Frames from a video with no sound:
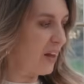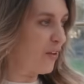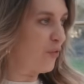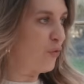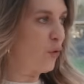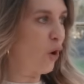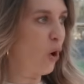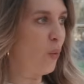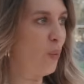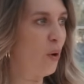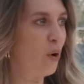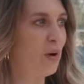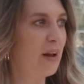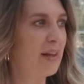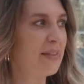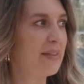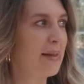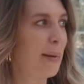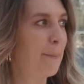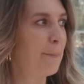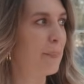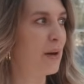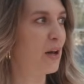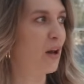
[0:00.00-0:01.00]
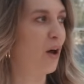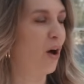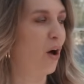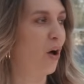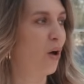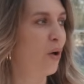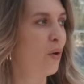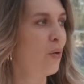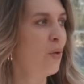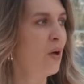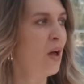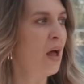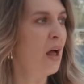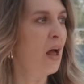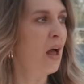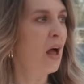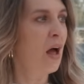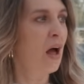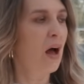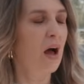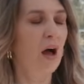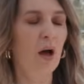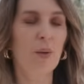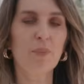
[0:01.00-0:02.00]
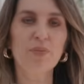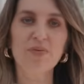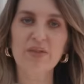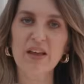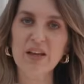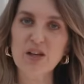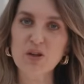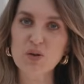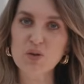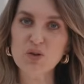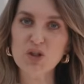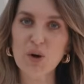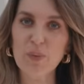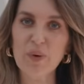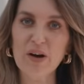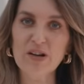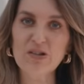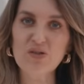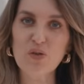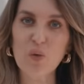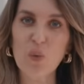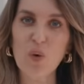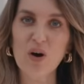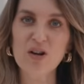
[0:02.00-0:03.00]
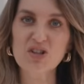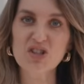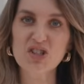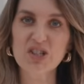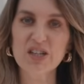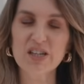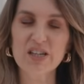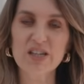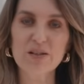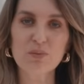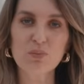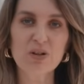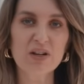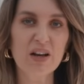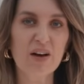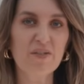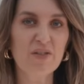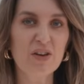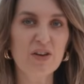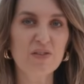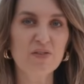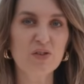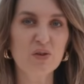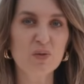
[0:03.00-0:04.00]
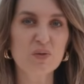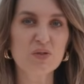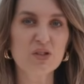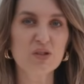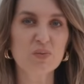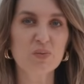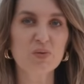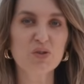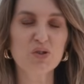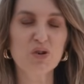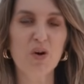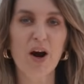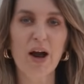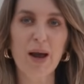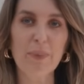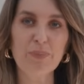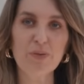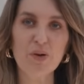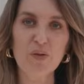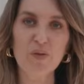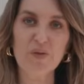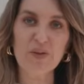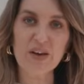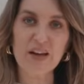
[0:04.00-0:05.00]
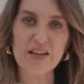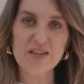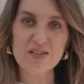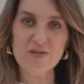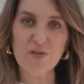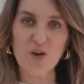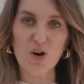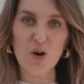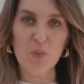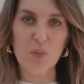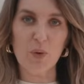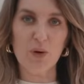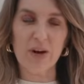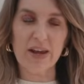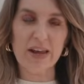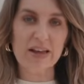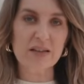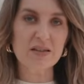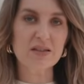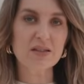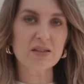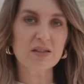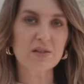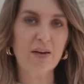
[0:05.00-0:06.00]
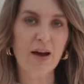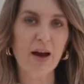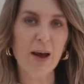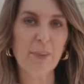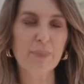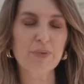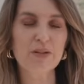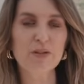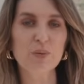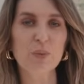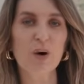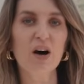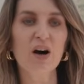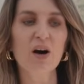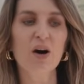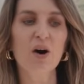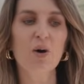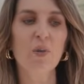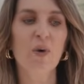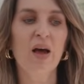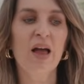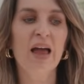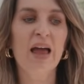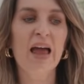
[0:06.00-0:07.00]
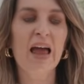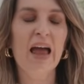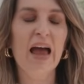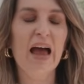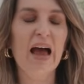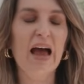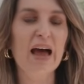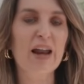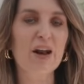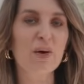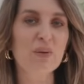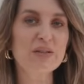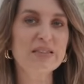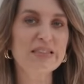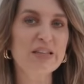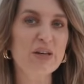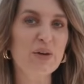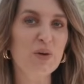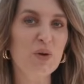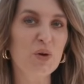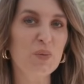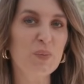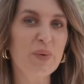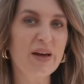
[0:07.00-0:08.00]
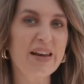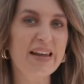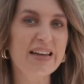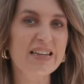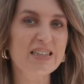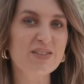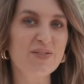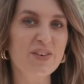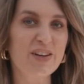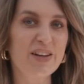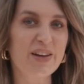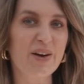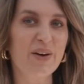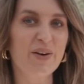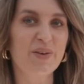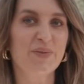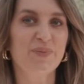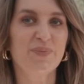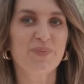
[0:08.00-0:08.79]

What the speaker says: So I will link them below. Thank you so much for watching. Would love it if you would subscribe. Don't forget to follow me on Instagram as well. And I will see you in my next video.